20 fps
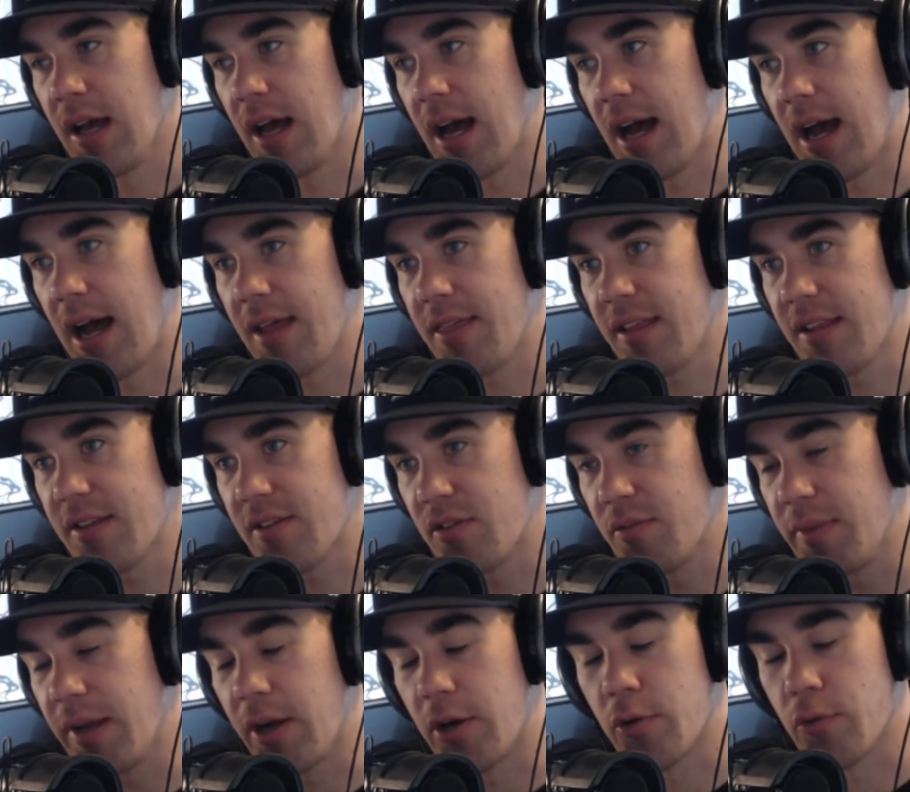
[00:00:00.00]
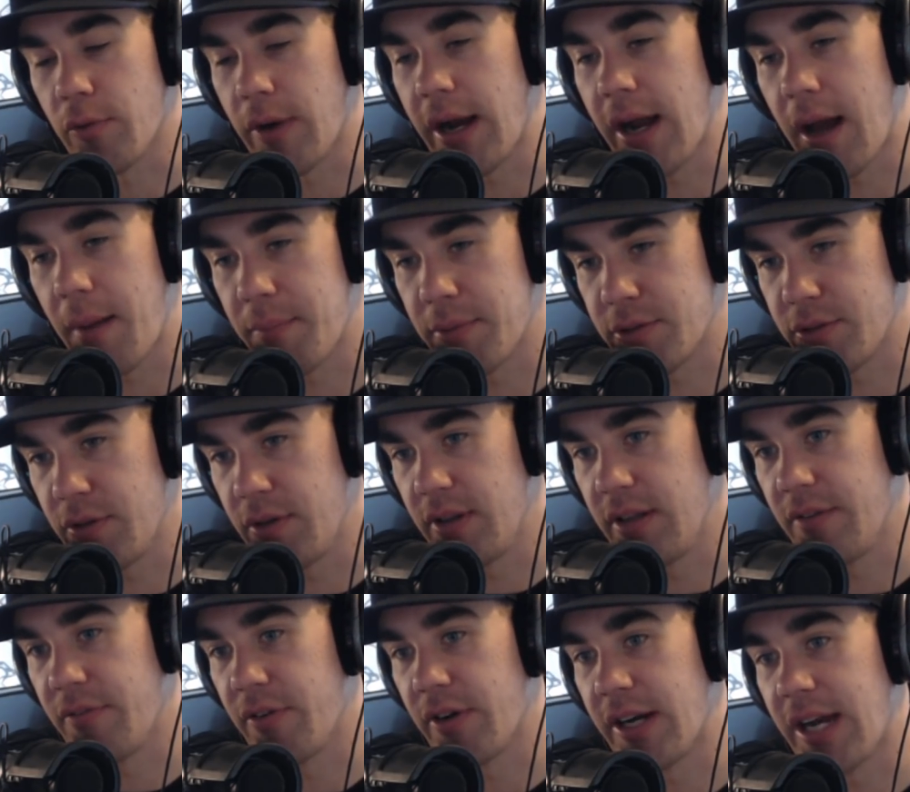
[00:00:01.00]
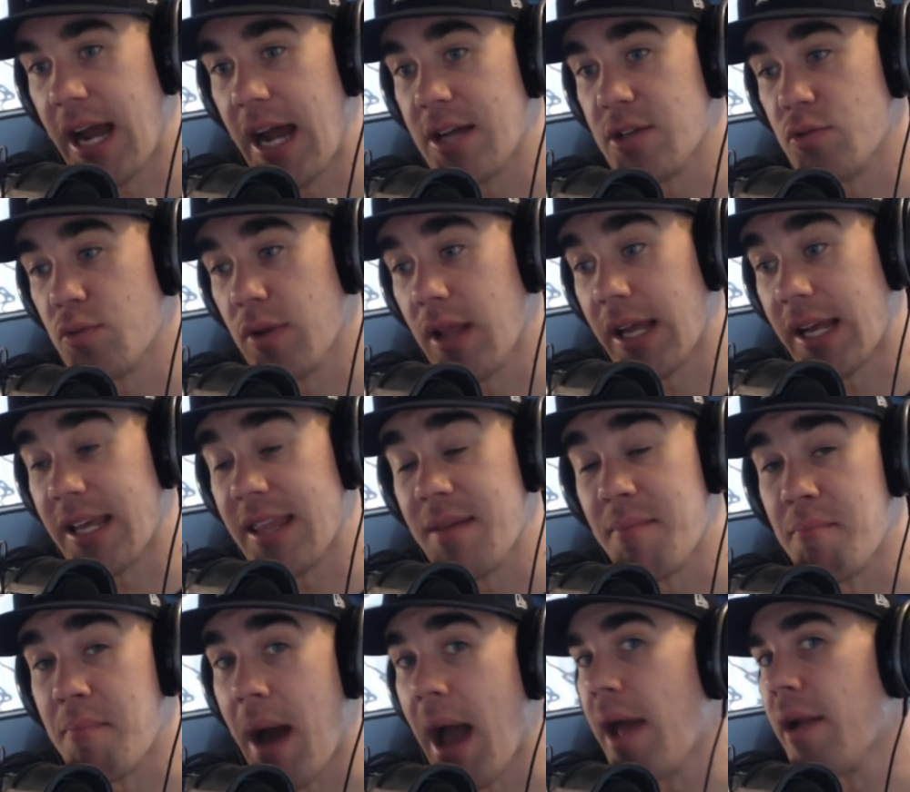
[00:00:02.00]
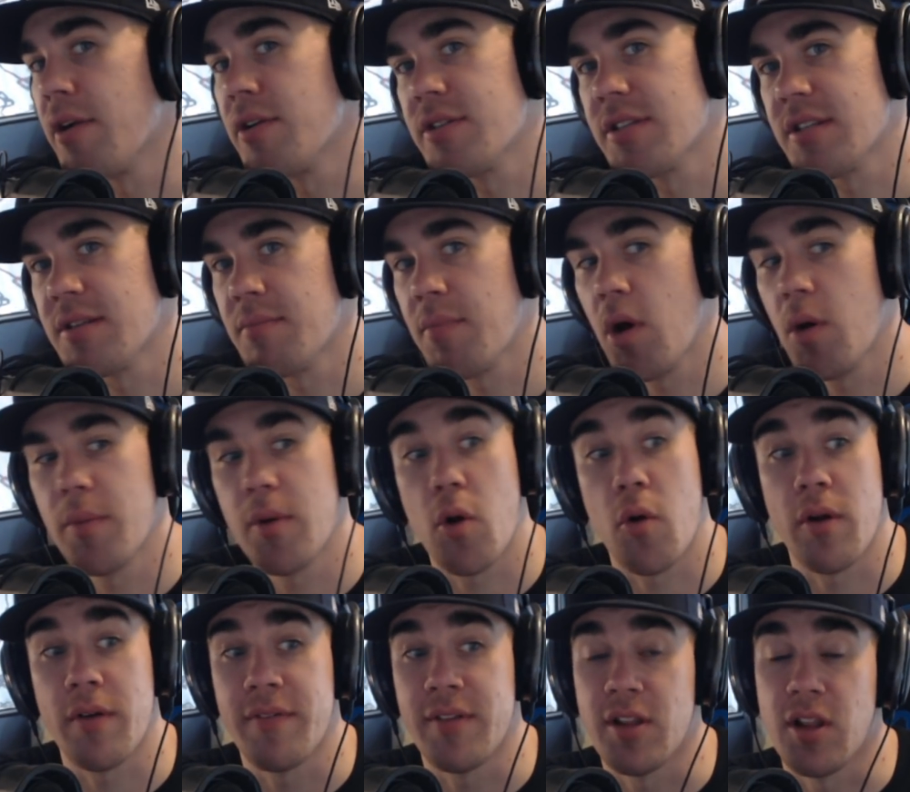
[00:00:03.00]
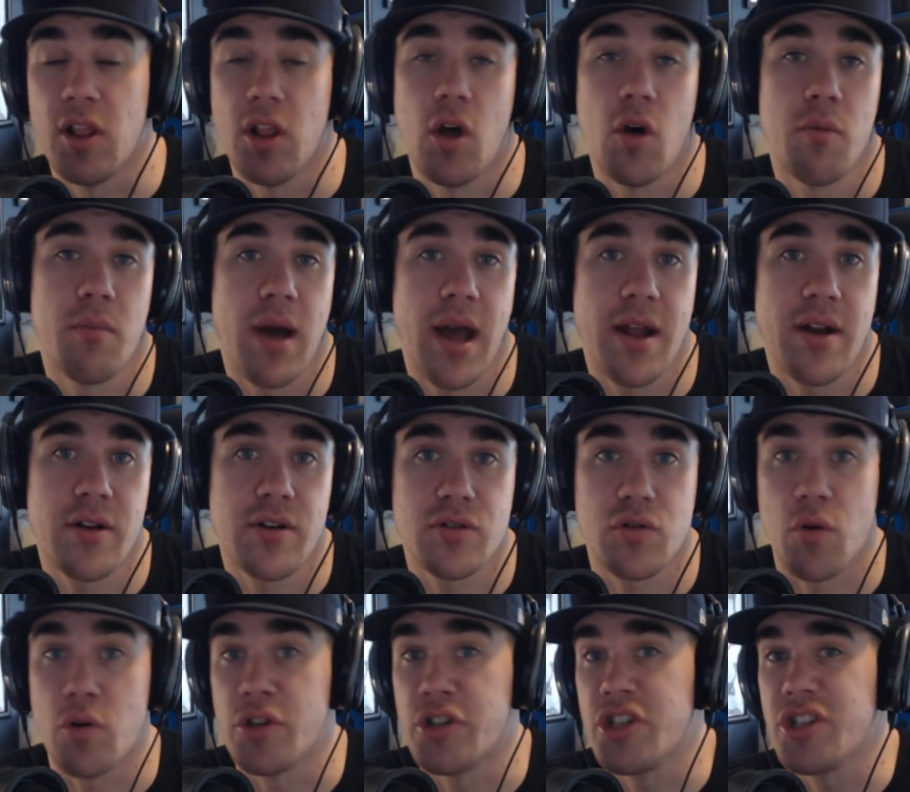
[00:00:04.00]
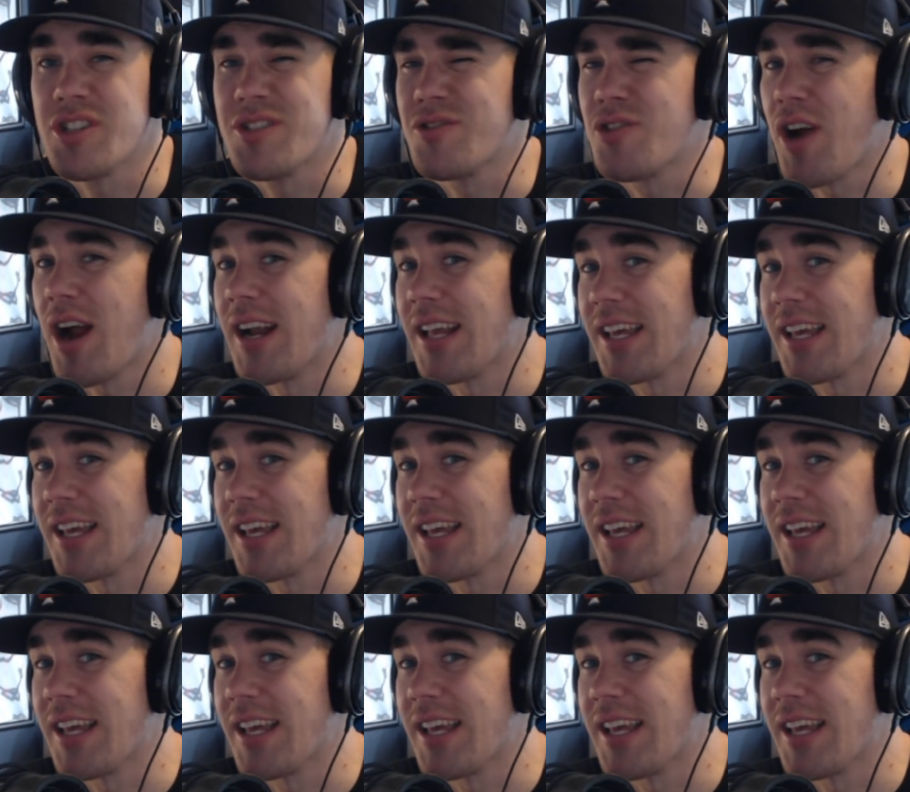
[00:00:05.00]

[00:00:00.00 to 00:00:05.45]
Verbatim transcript: Uh, I think this would be a great opportunity for guys who are like in the minors at the moment, or even the low minors, or just trying to